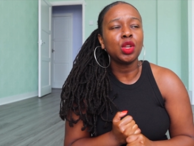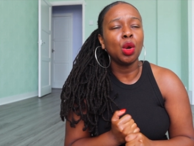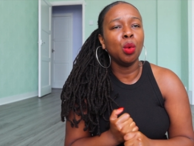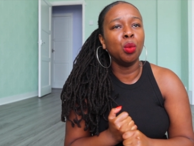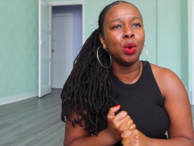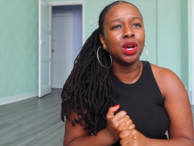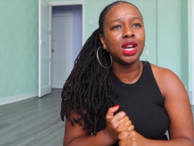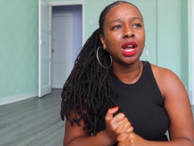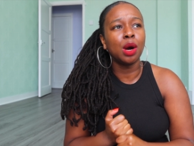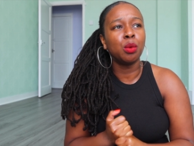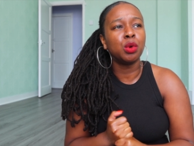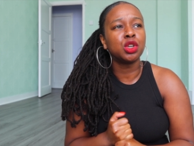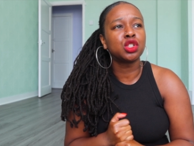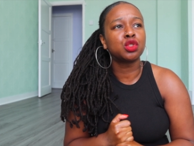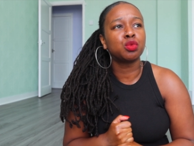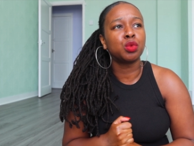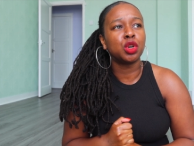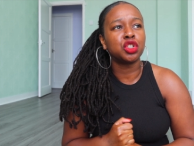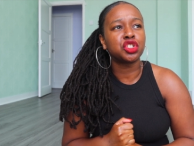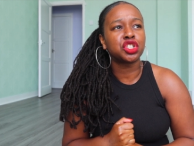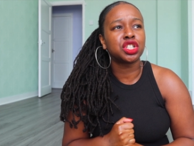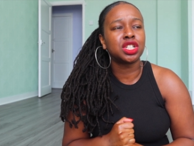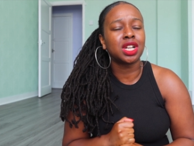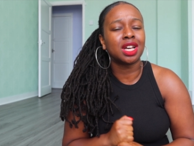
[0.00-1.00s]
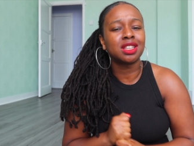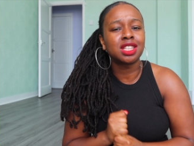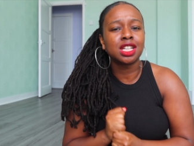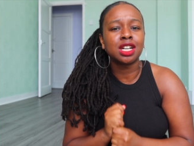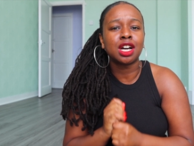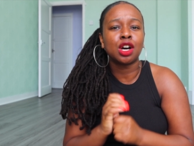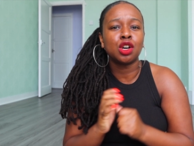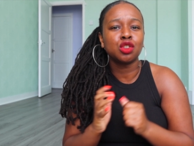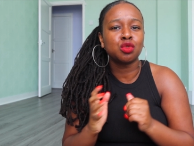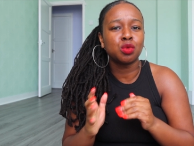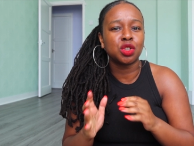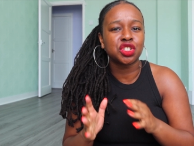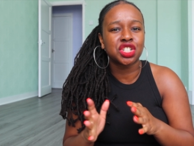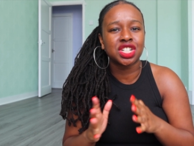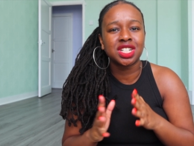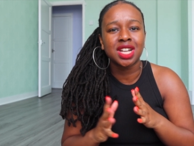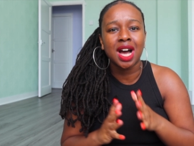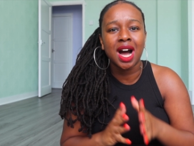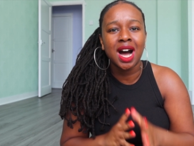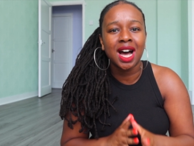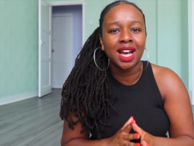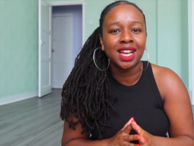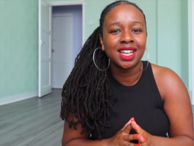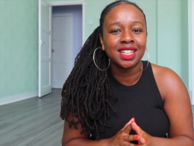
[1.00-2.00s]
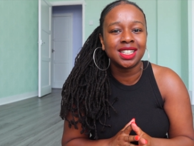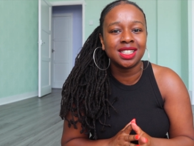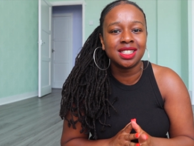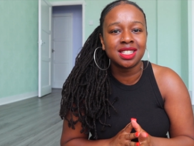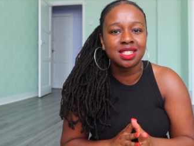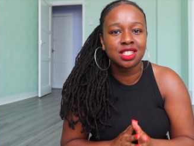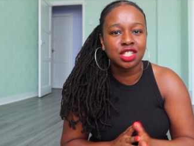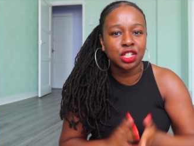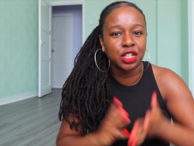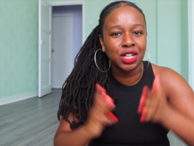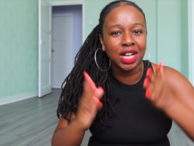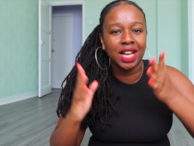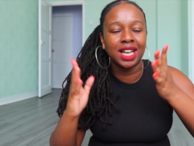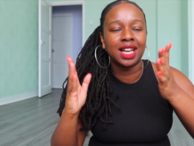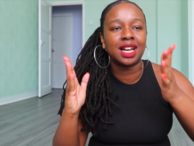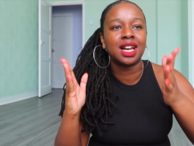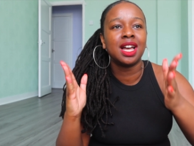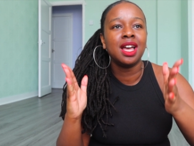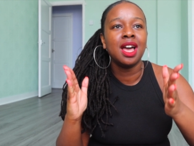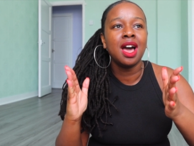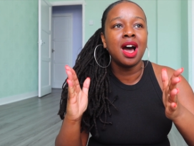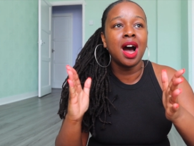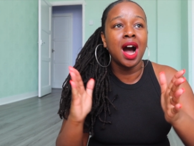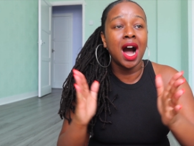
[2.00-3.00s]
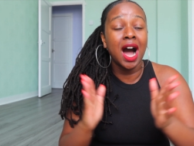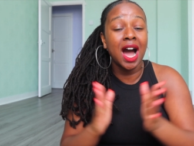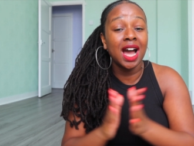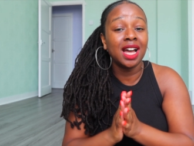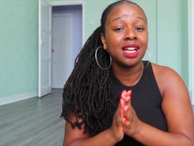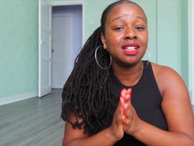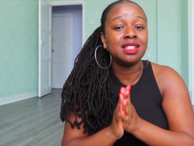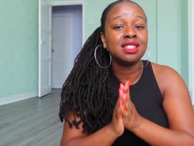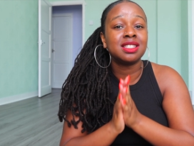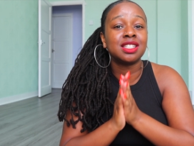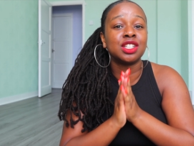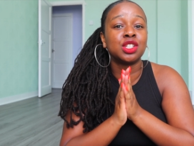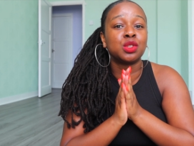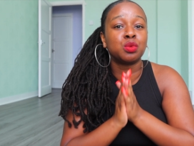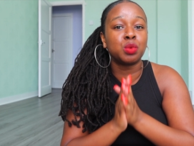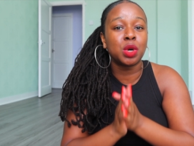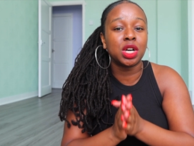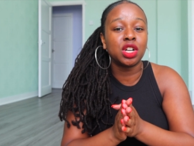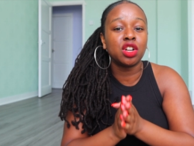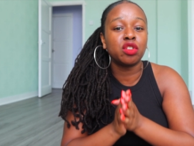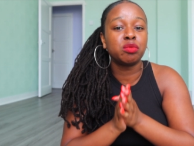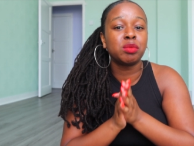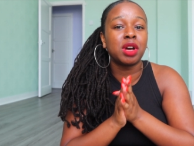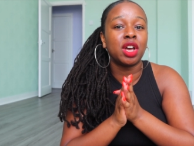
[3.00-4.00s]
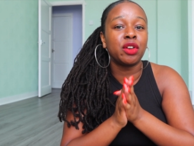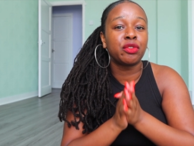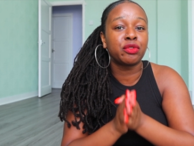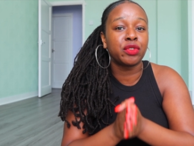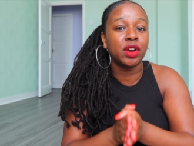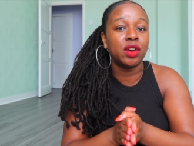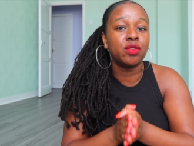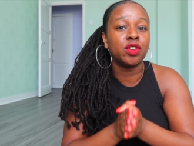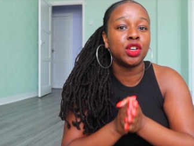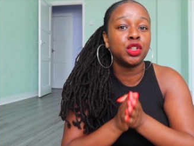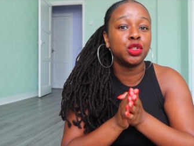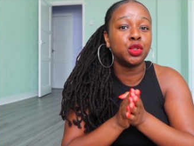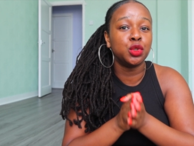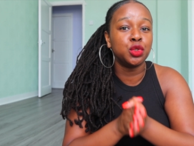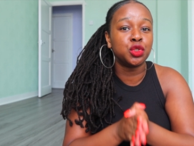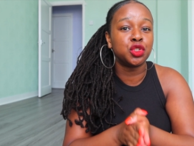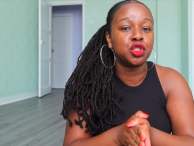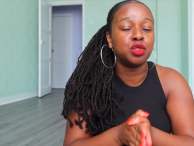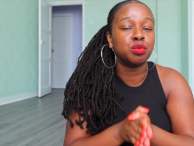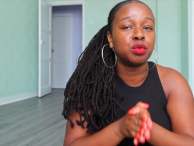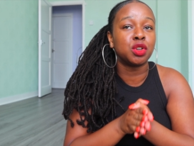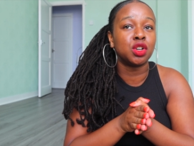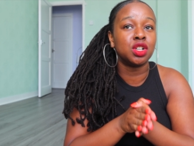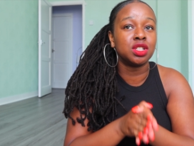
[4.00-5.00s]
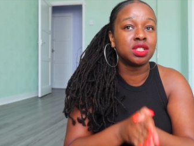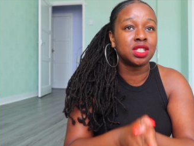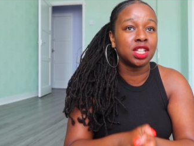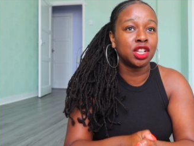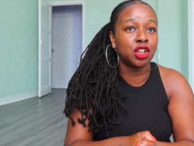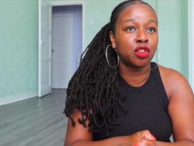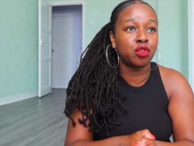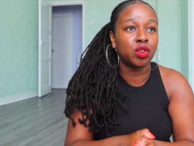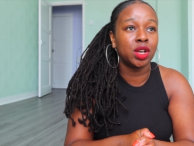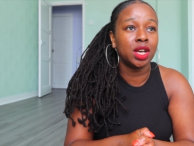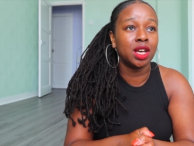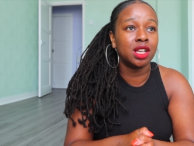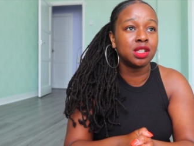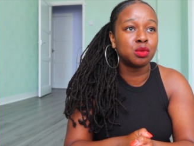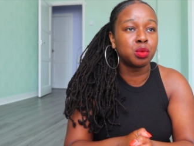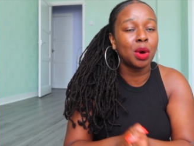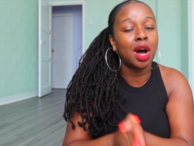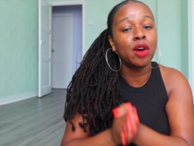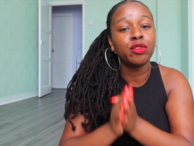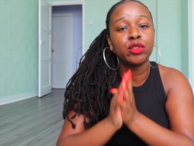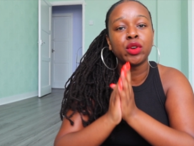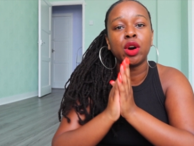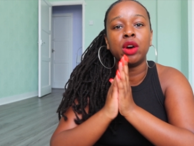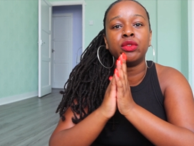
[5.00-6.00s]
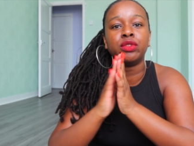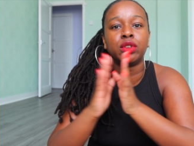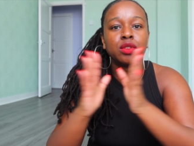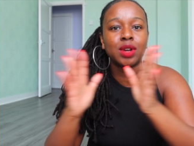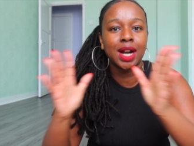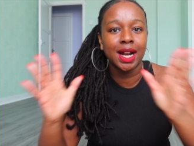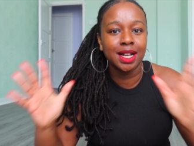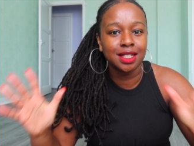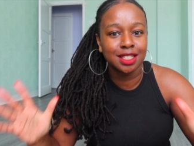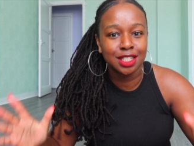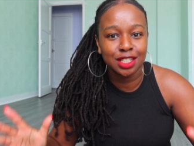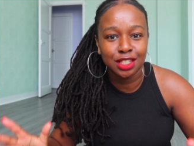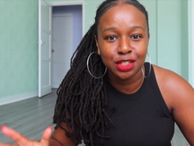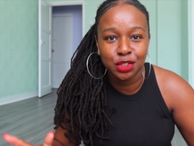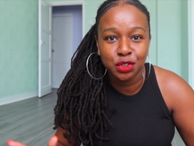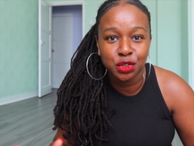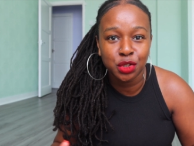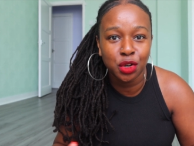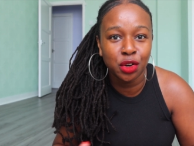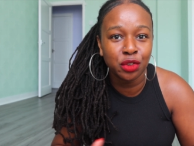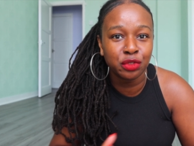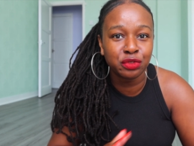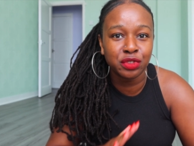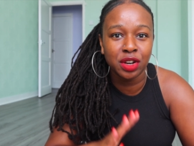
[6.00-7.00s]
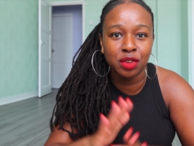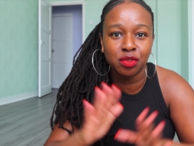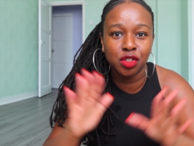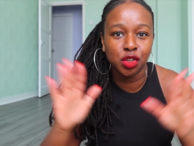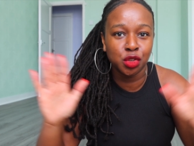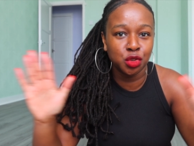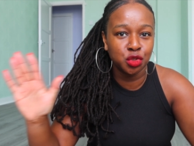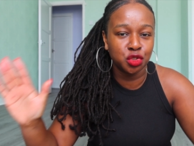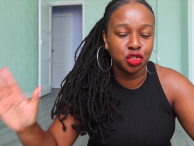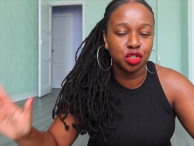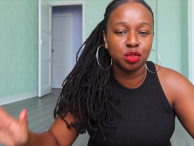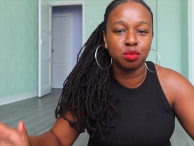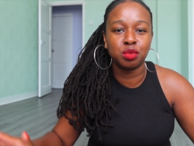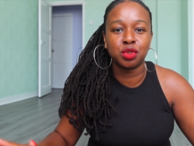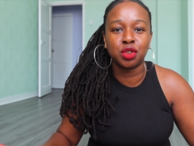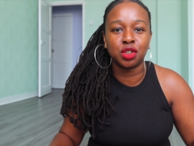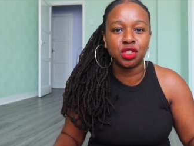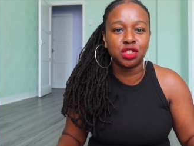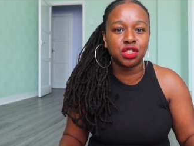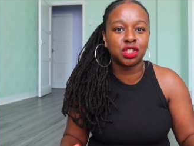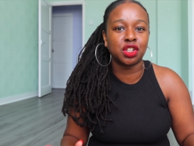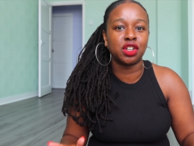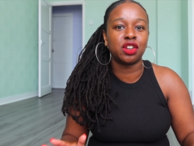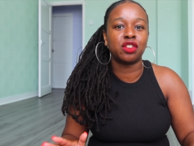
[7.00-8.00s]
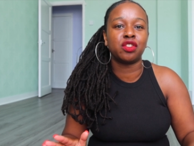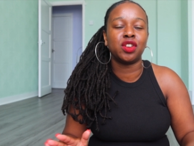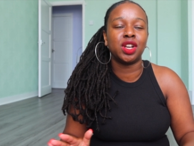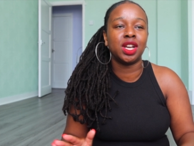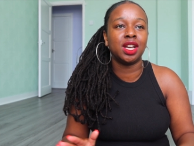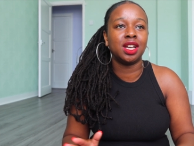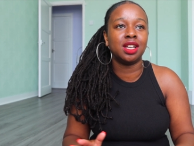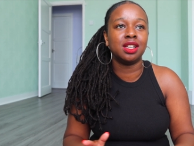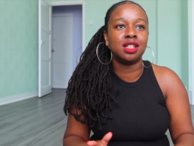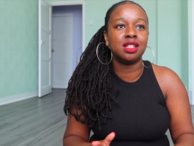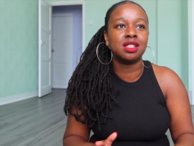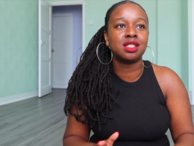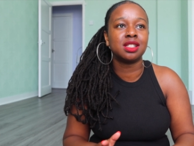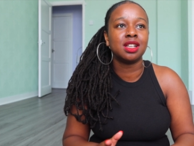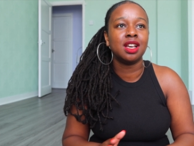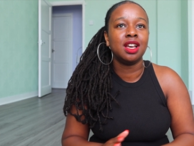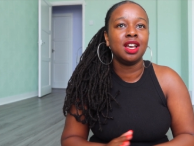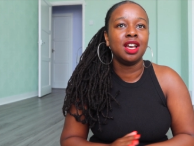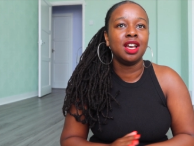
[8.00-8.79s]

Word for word: when I was watching, I think I was watching Hines. So like, Hines is one of my favorite YouTube content creators. Well, I've got a variety of favorite YouTube content creators,